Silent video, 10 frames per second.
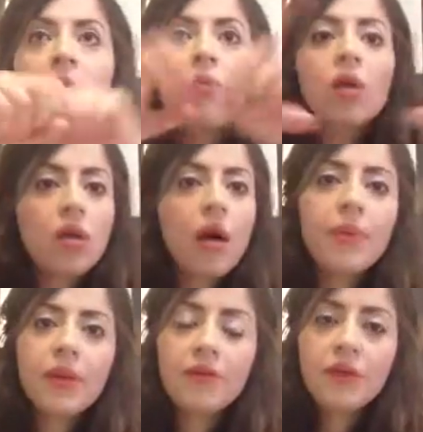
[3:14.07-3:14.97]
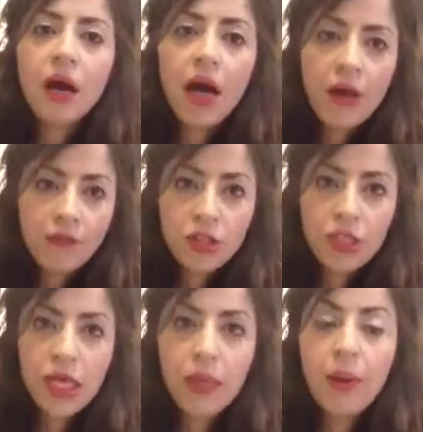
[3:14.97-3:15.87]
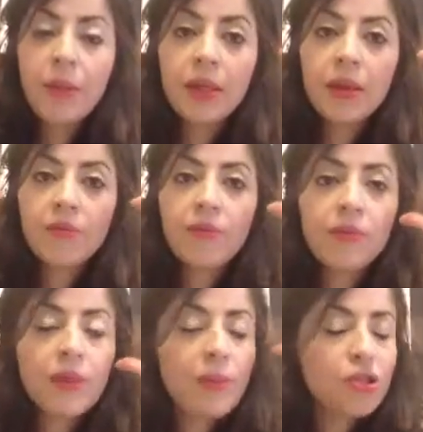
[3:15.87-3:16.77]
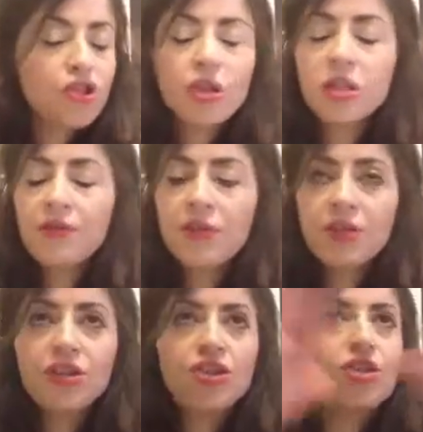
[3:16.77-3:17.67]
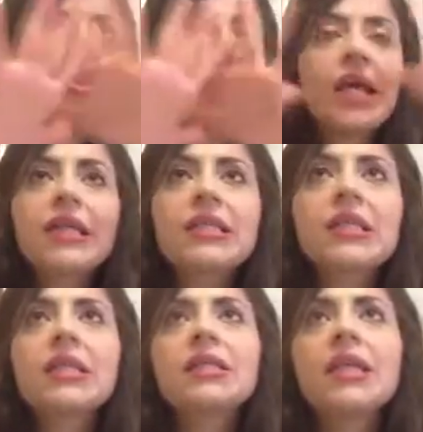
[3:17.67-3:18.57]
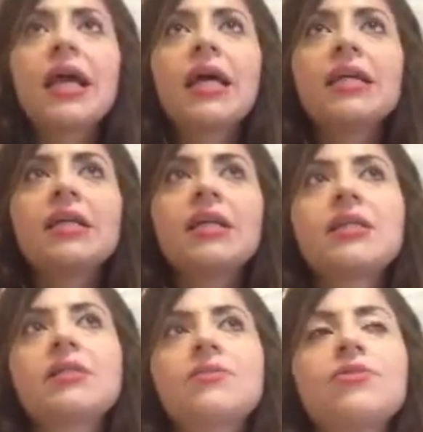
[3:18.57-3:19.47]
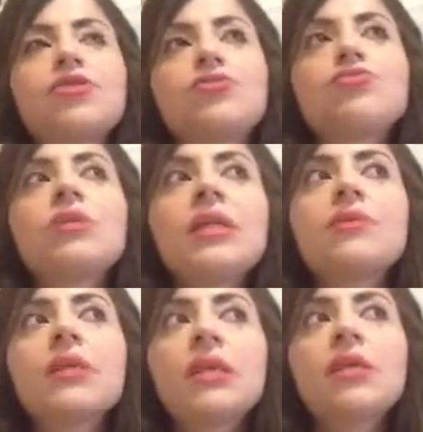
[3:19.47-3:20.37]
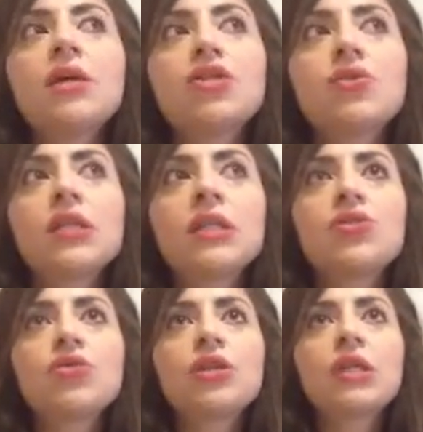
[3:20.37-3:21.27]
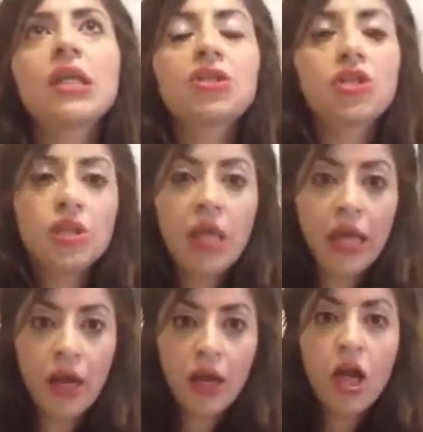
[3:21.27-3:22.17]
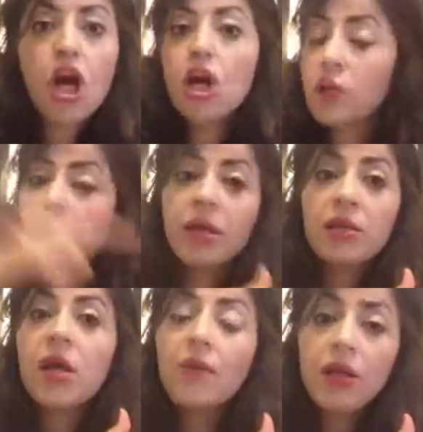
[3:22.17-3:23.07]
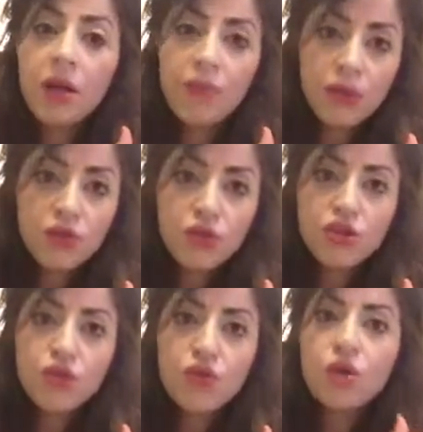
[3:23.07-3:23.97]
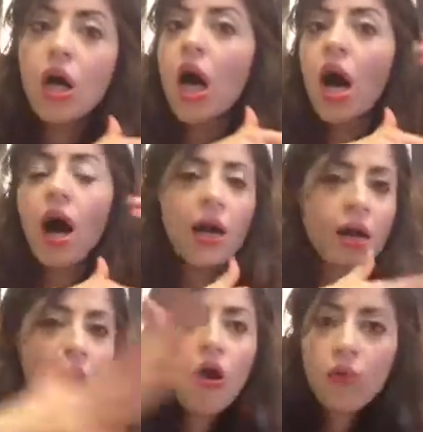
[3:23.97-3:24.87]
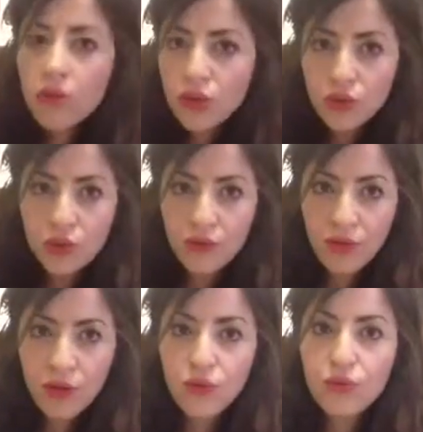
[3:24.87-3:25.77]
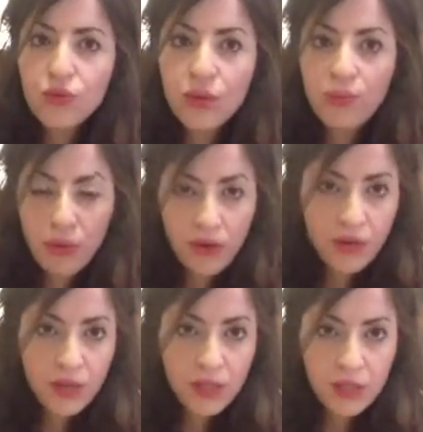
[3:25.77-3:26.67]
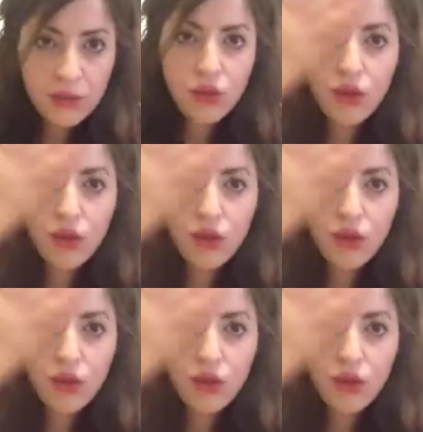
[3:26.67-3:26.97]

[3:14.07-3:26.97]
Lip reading: Well, I have to say, the majority of the teachers are excellent, and it was really, really nice to listen to their lectures again. Because by the time when I went to the school, I almost reviewed the previous